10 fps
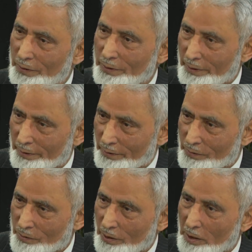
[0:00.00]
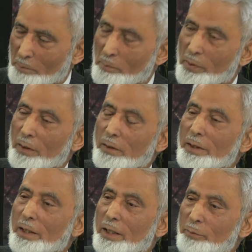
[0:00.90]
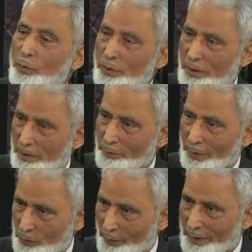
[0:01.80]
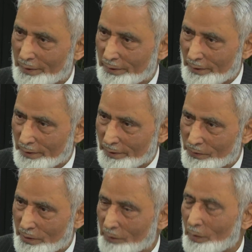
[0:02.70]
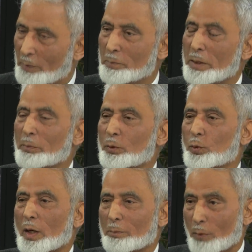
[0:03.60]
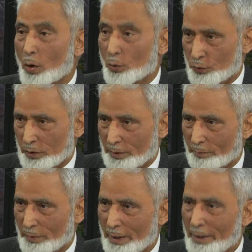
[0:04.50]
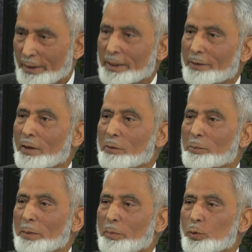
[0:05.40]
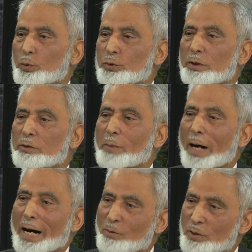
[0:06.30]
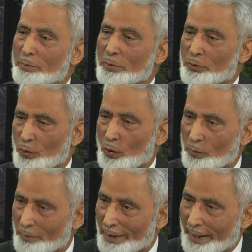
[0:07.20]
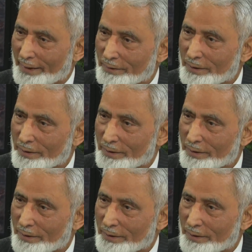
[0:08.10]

years. He built a community for 23 years. There were people who opposed him. There were people who threw him out of his homeland.